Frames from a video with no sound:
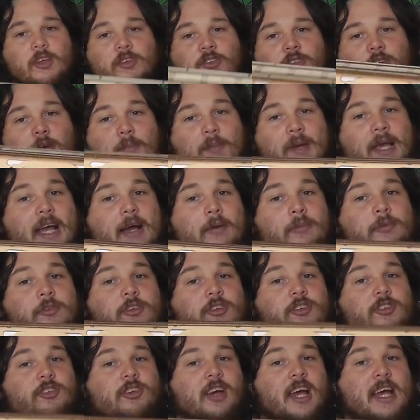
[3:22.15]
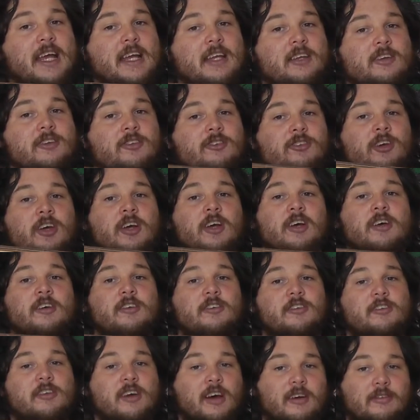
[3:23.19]
So being able to change
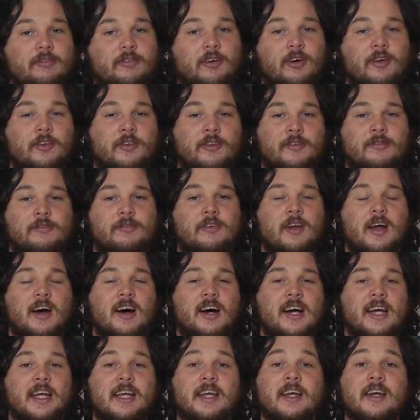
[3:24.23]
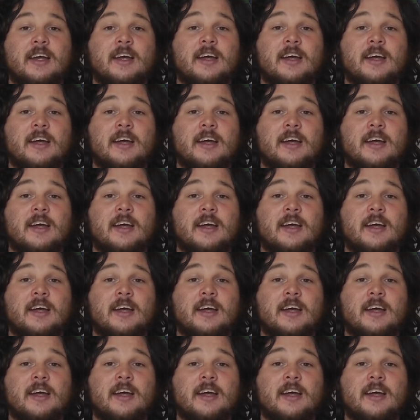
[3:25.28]
stuff on the fly,